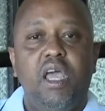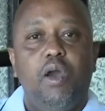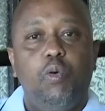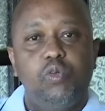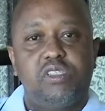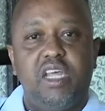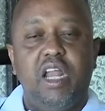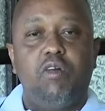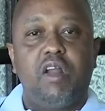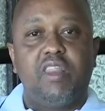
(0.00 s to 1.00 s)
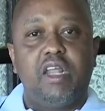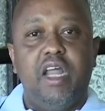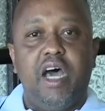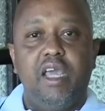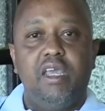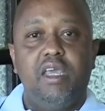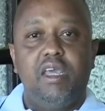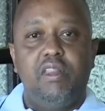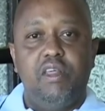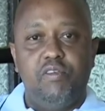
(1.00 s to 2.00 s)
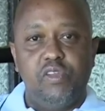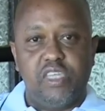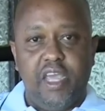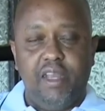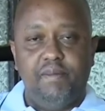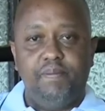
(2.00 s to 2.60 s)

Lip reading: who said, "I'd rather die than resign."